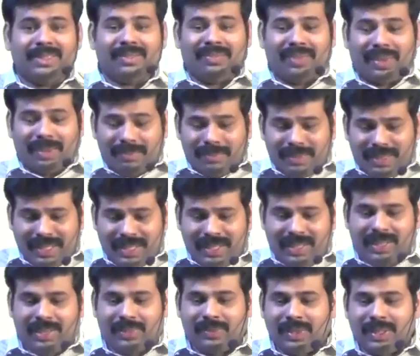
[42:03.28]
from there
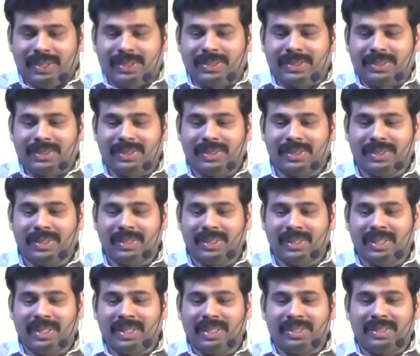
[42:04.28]
onwards,
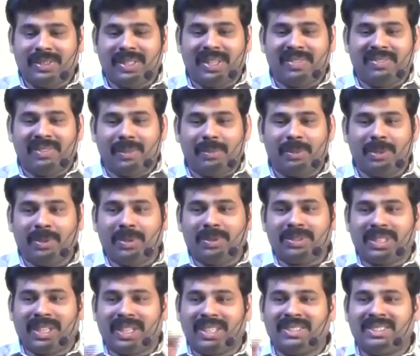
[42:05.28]
there will be no
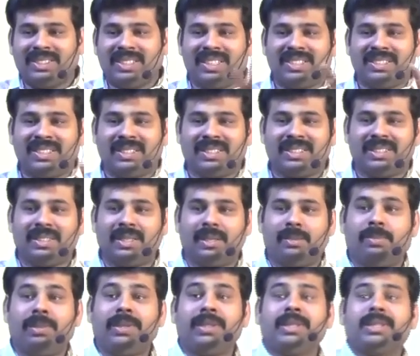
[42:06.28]
sudden changes in the
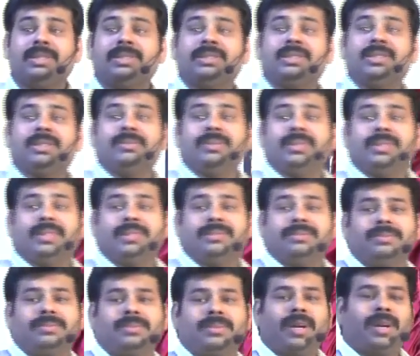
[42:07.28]
application.
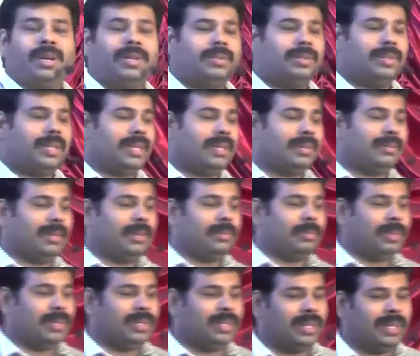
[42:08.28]
Are you getting my
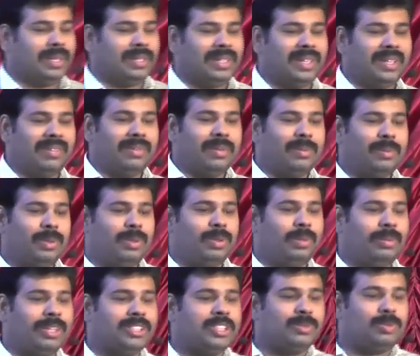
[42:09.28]
point? There will be no
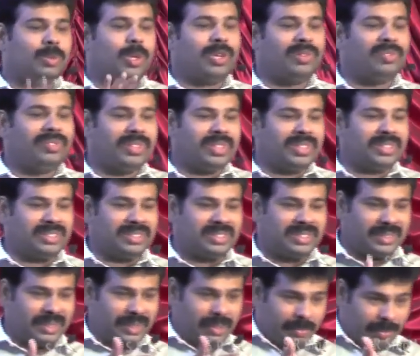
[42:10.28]
much modifications
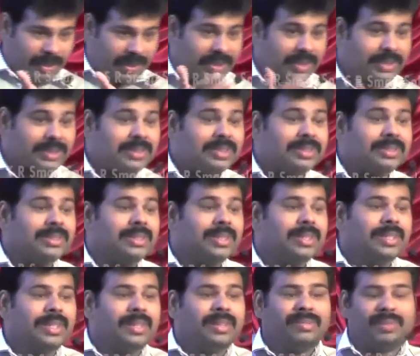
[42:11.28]
in the applications.
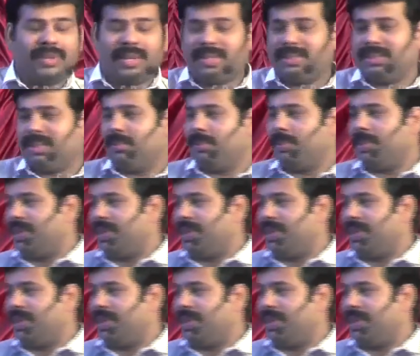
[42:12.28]
For example,